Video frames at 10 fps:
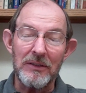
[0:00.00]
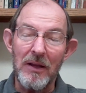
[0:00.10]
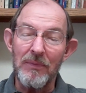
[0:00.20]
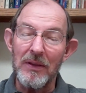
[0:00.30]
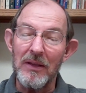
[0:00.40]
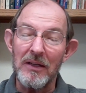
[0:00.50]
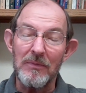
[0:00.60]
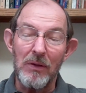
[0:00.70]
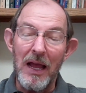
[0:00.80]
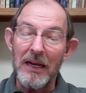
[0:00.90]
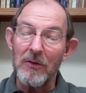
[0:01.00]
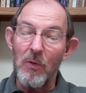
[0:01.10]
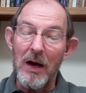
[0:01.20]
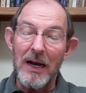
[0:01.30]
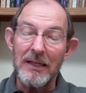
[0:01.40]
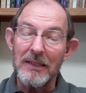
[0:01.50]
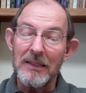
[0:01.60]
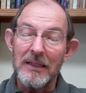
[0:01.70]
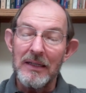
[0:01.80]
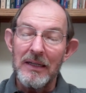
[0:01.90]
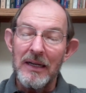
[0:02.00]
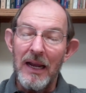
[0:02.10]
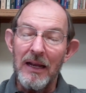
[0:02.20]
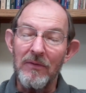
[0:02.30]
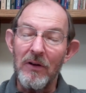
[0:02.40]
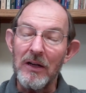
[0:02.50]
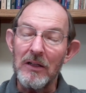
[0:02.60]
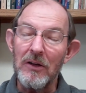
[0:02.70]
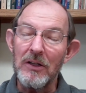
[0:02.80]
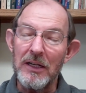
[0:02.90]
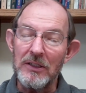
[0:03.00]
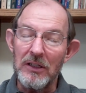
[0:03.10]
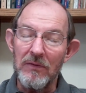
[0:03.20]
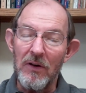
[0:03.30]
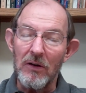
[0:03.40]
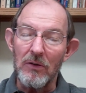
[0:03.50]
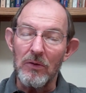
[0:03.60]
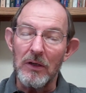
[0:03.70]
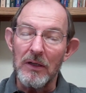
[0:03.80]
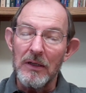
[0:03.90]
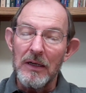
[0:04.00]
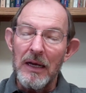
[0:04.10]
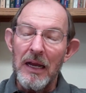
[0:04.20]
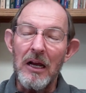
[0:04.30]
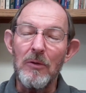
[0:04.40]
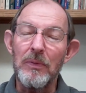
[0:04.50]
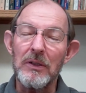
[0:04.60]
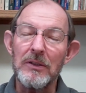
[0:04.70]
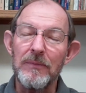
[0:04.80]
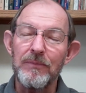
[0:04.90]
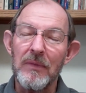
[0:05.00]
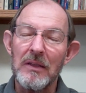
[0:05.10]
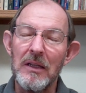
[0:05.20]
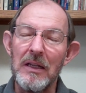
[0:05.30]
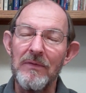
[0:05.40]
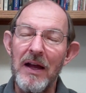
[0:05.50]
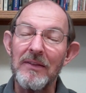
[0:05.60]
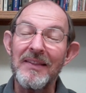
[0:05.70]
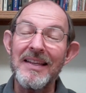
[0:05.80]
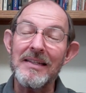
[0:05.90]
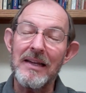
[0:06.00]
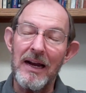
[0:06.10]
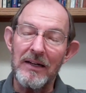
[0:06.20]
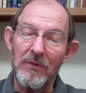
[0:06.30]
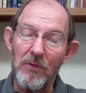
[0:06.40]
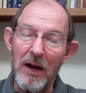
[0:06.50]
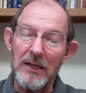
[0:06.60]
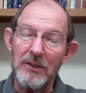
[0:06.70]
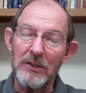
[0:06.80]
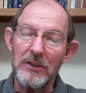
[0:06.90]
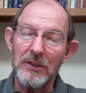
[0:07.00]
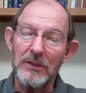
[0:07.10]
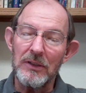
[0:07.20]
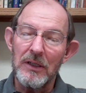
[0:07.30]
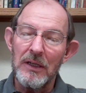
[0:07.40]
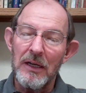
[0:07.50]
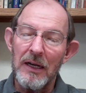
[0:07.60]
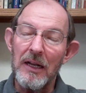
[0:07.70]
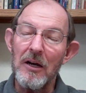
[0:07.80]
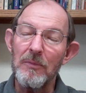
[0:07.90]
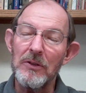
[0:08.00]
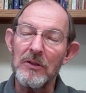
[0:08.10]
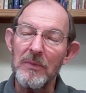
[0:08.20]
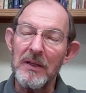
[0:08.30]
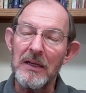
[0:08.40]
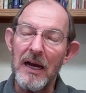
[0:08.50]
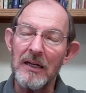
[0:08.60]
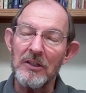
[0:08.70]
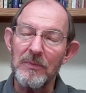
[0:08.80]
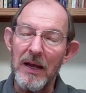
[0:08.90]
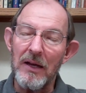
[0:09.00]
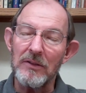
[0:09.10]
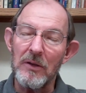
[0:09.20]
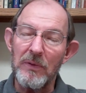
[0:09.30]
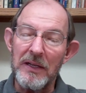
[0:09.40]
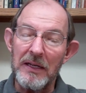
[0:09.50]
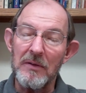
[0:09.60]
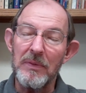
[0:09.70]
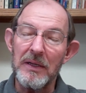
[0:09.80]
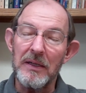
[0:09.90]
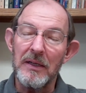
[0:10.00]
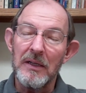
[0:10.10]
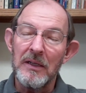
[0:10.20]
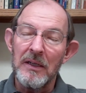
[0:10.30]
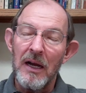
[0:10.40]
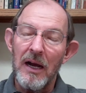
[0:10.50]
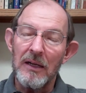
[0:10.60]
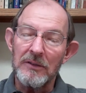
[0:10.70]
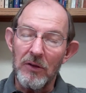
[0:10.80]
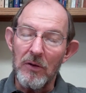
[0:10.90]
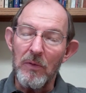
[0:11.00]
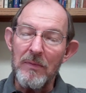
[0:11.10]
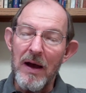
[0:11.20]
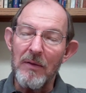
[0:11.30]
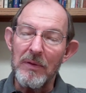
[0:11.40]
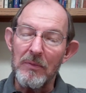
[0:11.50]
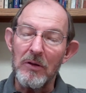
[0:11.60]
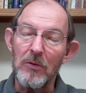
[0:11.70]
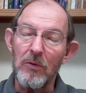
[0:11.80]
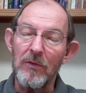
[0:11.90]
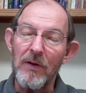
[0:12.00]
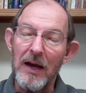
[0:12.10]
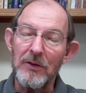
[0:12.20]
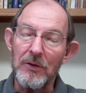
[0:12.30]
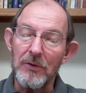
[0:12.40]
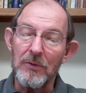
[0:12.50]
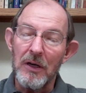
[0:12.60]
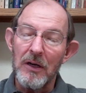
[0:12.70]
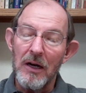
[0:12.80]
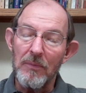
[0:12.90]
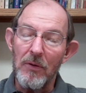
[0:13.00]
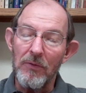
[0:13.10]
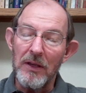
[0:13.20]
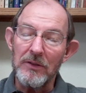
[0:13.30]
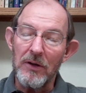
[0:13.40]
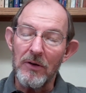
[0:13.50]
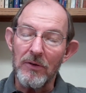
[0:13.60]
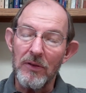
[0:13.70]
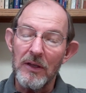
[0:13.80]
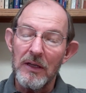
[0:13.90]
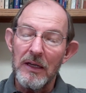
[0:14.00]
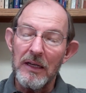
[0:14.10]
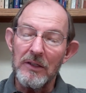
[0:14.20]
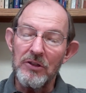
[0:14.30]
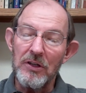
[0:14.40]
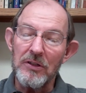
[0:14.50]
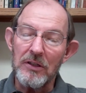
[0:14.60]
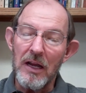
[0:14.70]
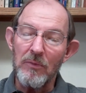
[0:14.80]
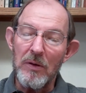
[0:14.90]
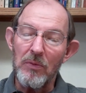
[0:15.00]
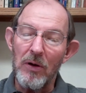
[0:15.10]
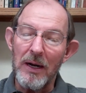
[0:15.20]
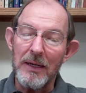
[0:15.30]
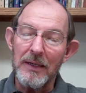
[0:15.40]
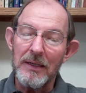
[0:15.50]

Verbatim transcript: is something that is black and white and a very clear teaching of our Lord. Help us to live out this kind of righteousness and help us to be the kind of spouse that we need to be uh, so that we might be able to glorify you up on this earth. In Jesus' name we pray.